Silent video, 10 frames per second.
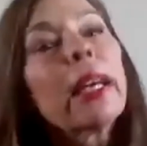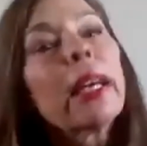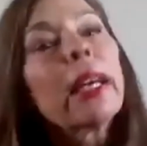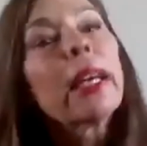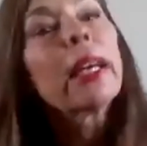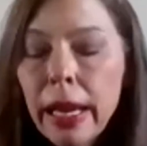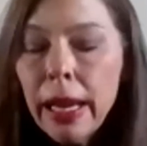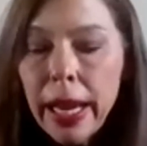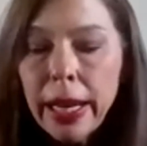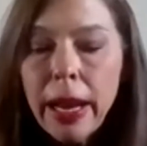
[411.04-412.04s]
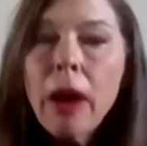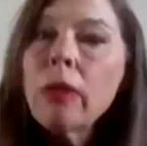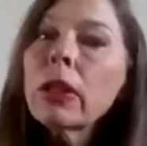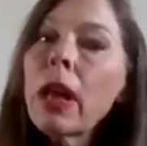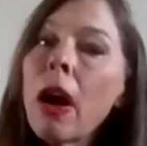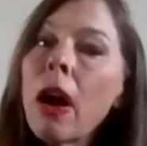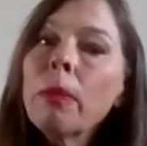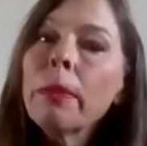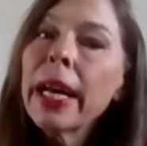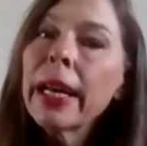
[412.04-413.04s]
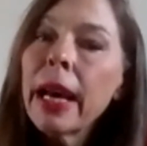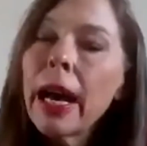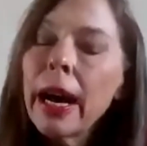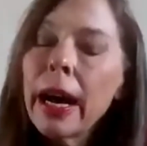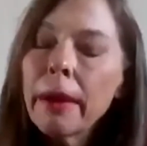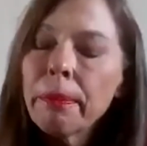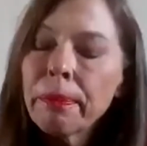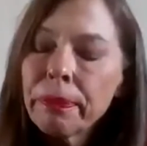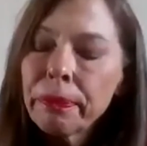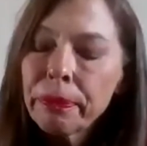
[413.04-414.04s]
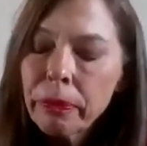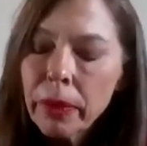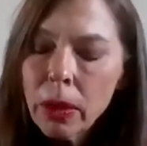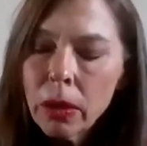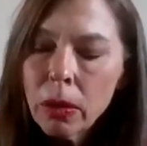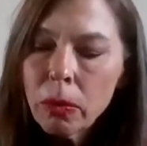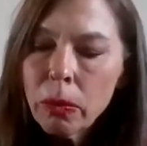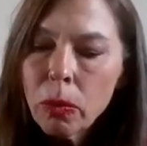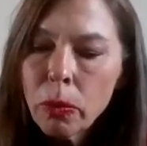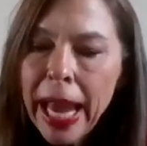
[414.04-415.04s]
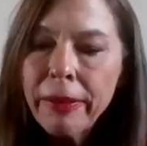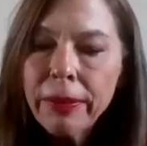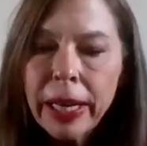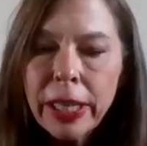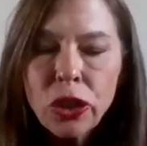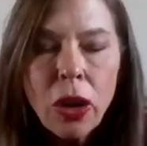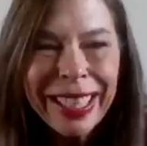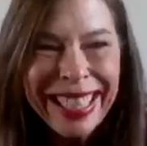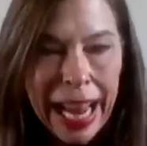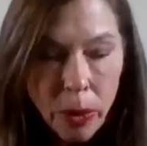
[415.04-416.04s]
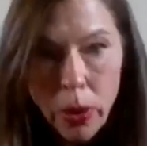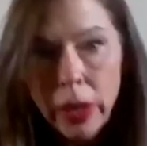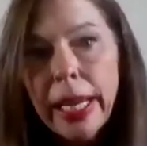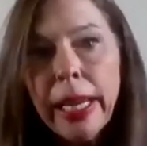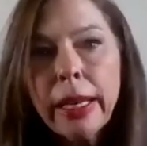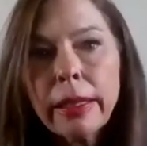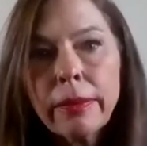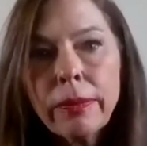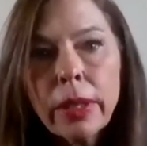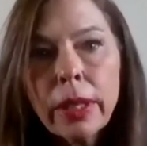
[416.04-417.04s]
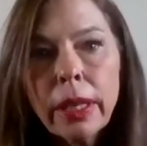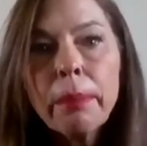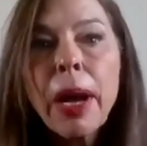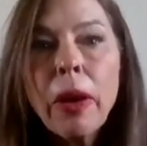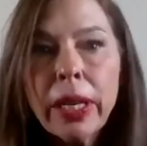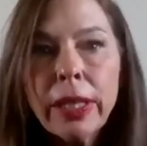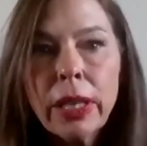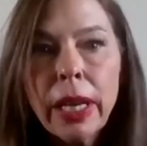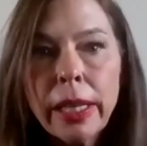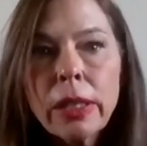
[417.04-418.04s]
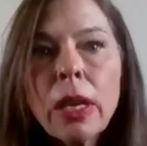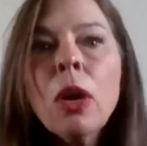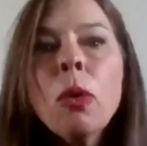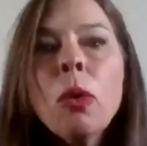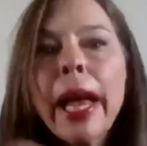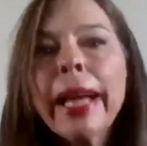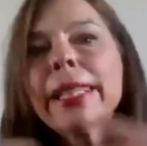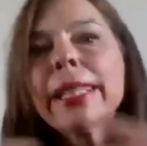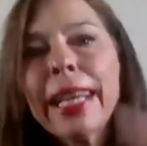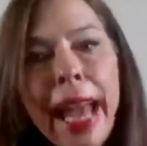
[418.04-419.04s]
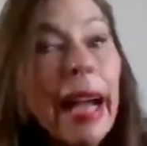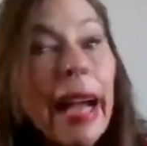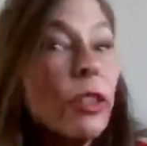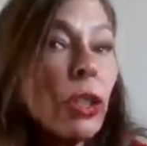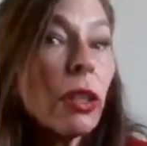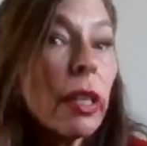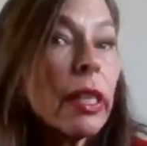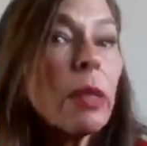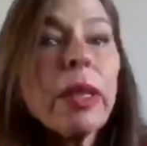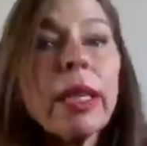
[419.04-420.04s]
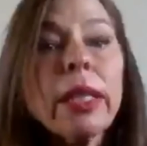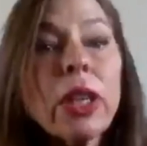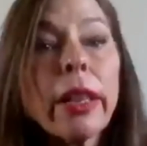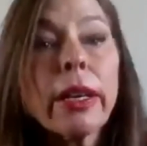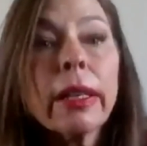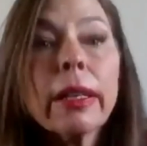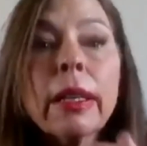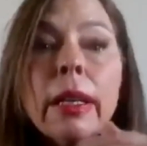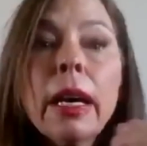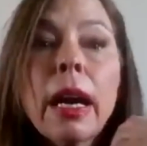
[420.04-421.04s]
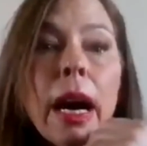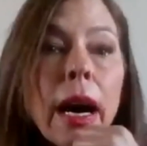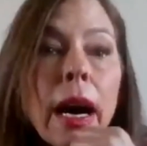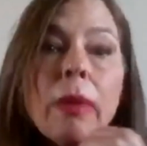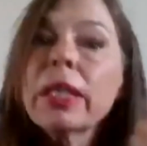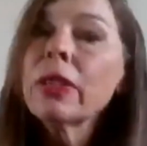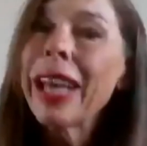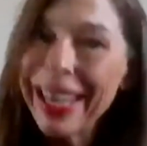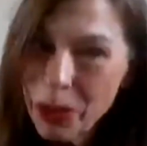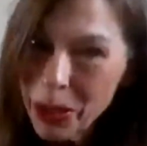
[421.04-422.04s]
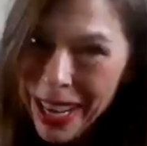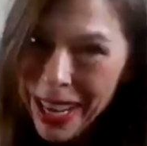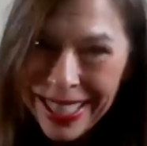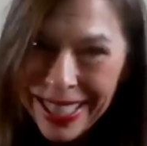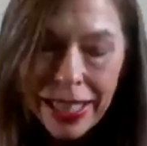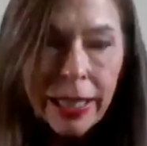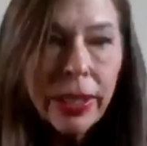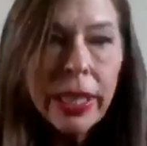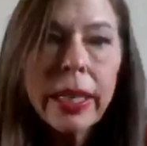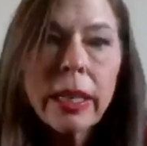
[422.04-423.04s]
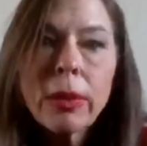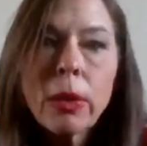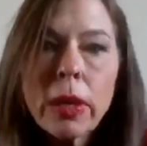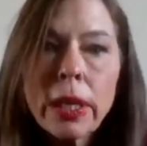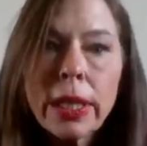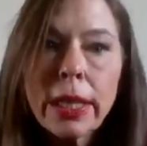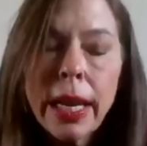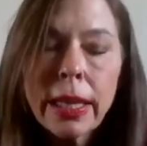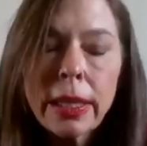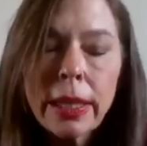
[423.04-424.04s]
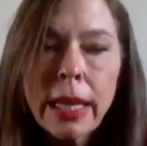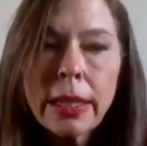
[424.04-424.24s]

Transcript: things like that. In Oklahoma, we have a very strong networking component to us. We like to connect journalists with each other. We do the annual contest every year, of course, and that's